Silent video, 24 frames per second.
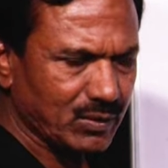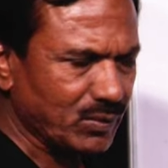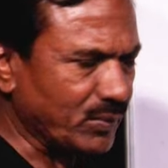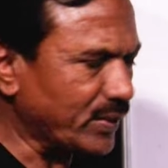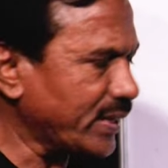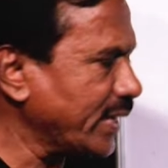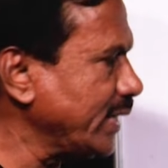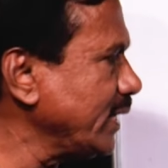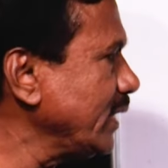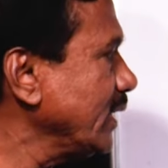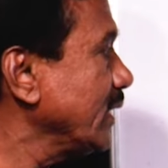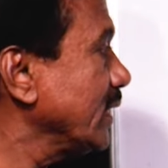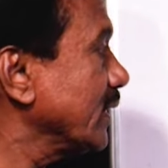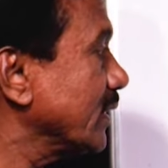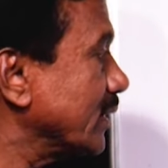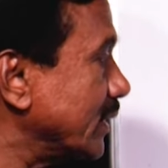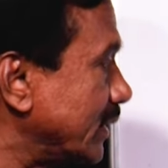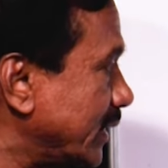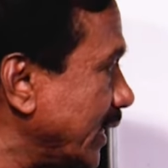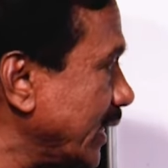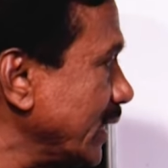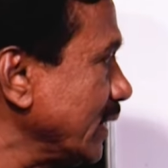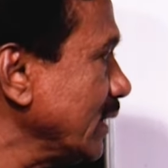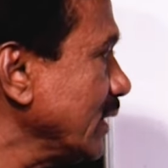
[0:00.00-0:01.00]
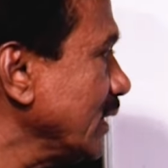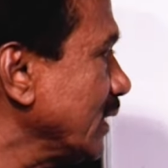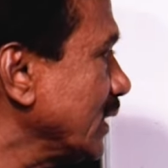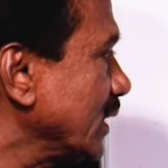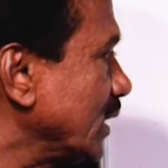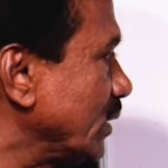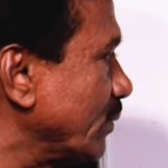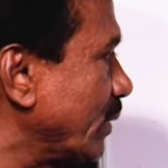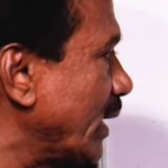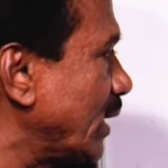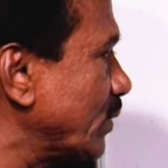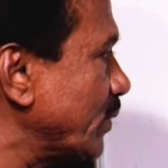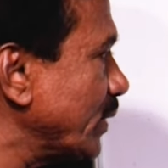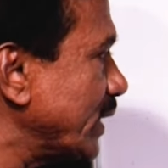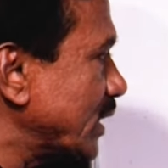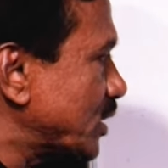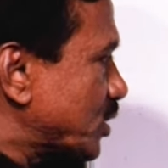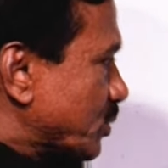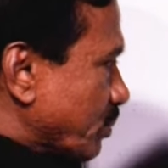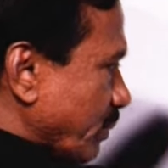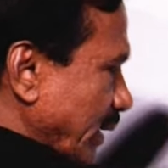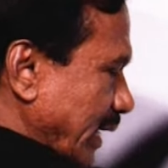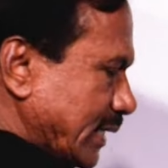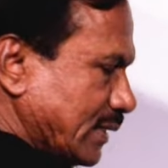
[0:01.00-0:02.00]
Okay. Then you have to
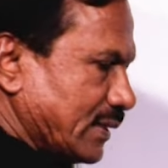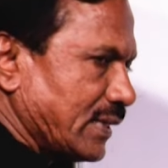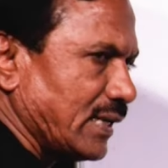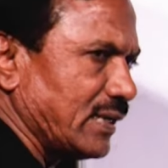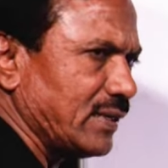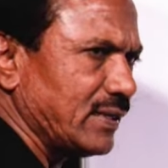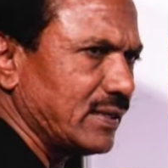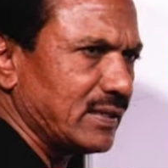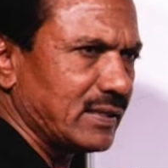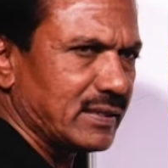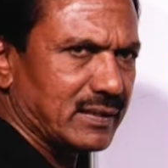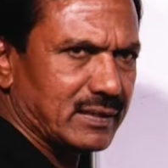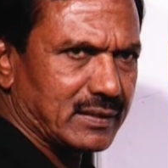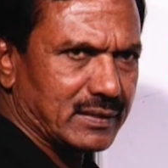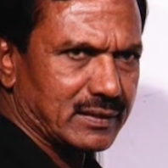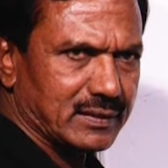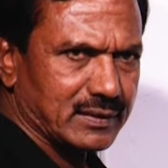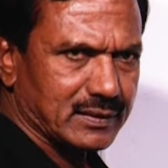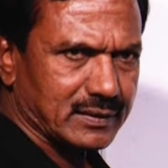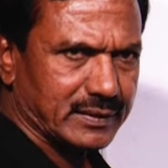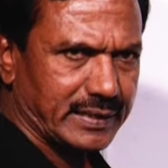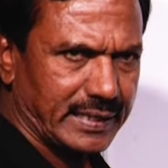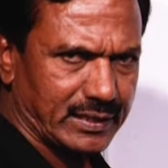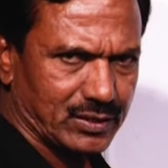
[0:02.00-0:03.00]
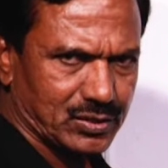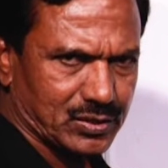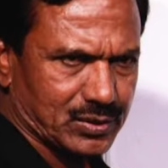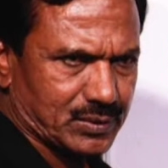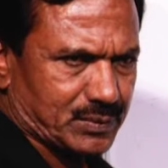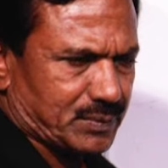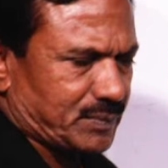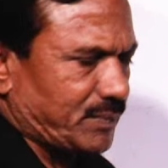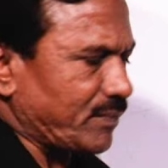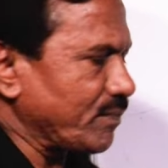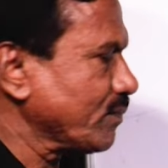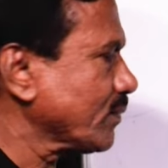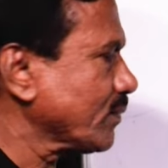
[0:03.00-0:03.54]
explain the things